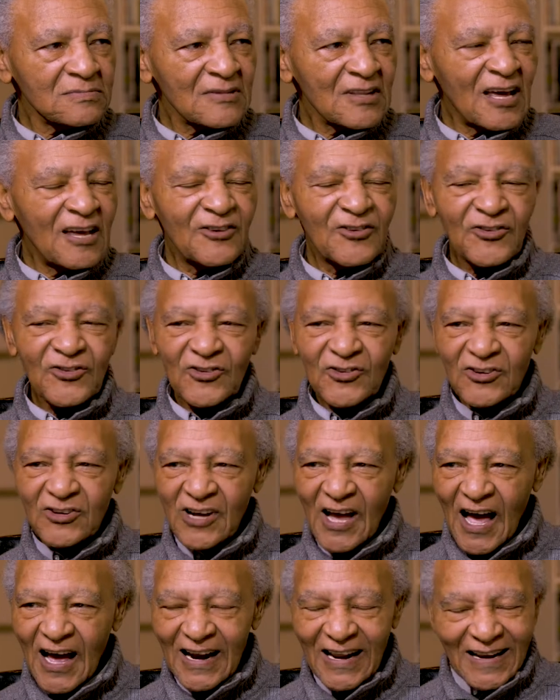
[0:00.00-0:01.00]
They
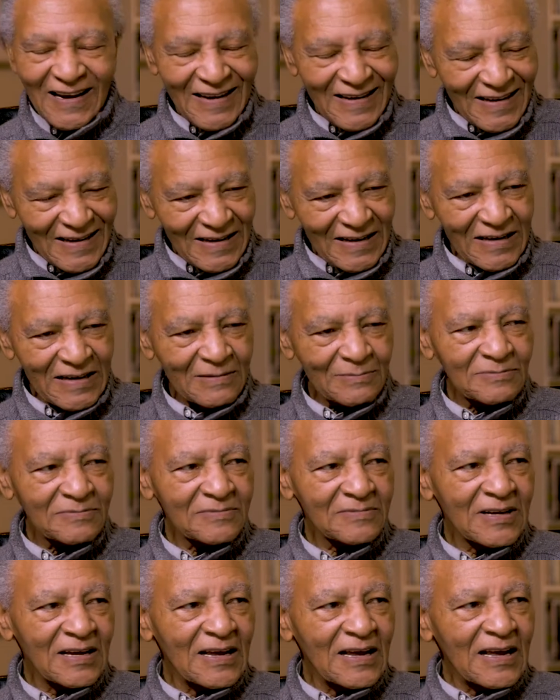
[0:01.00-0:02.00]
shot it up,
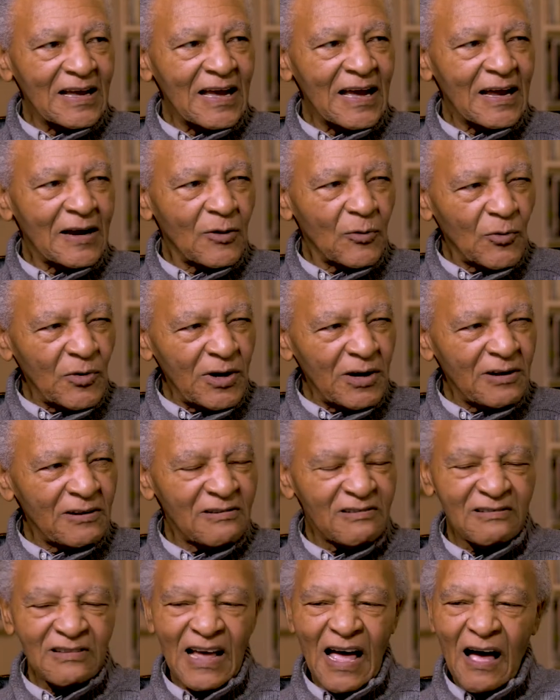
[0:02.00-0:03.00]
and the weirdest
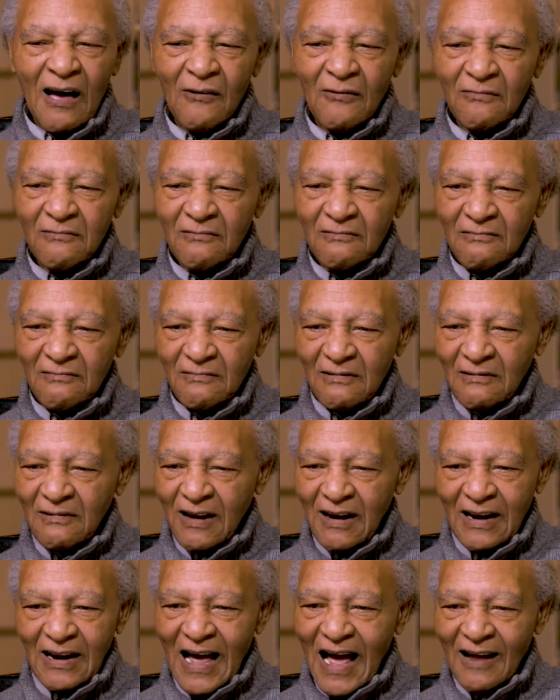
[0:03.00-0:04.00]
sound
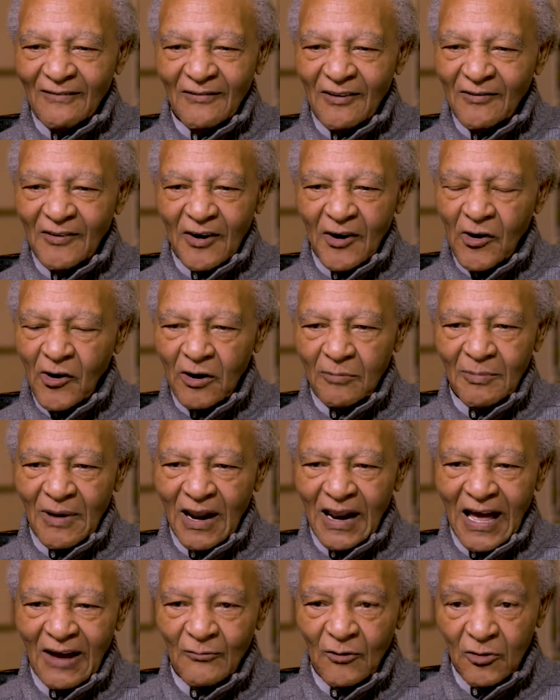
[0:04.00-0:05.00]
I've ever heard in my
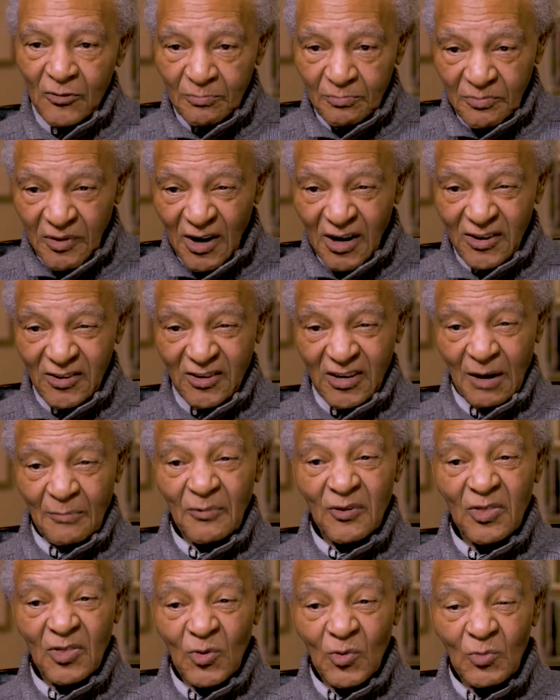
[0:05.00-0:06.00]
life was bullets coming
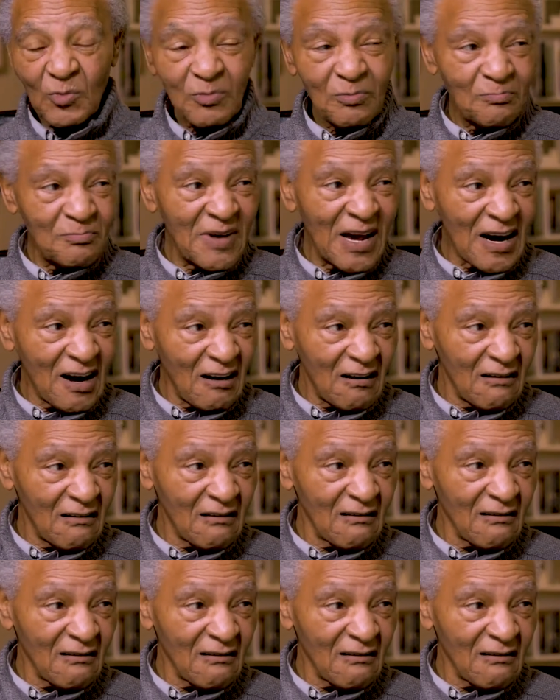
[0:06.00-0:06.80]
through metal.